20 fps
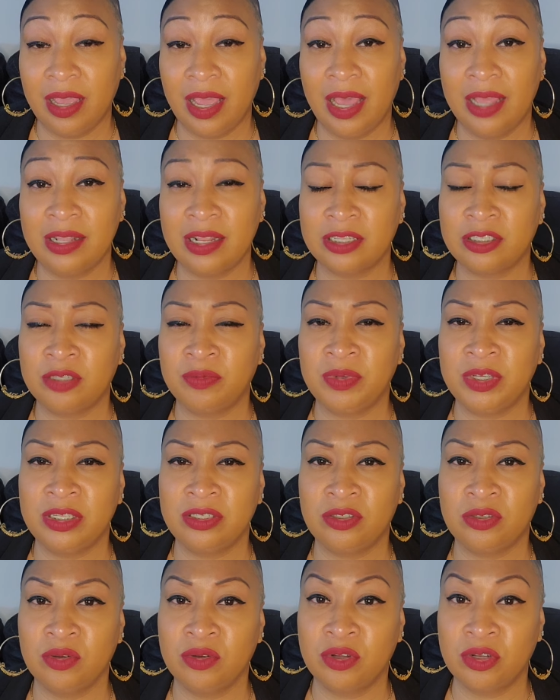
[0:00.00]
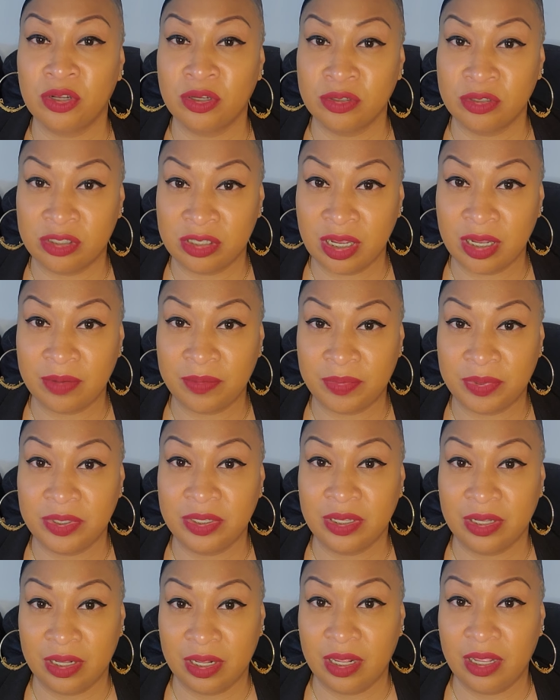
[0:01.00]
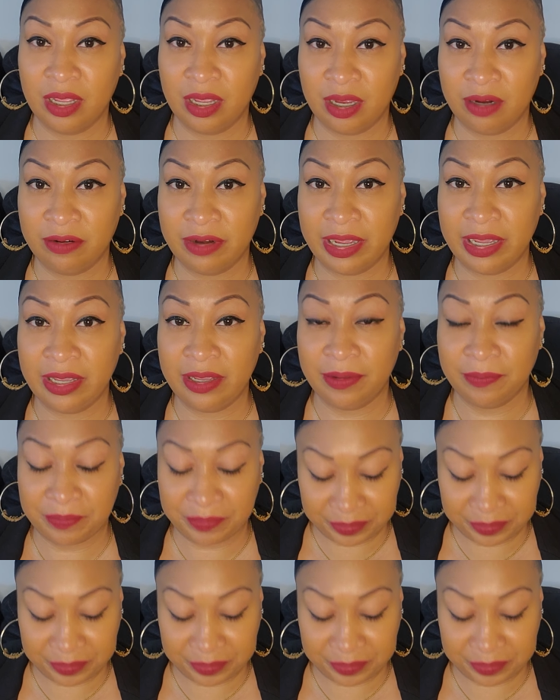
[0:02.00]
And not to be so closed up, all right?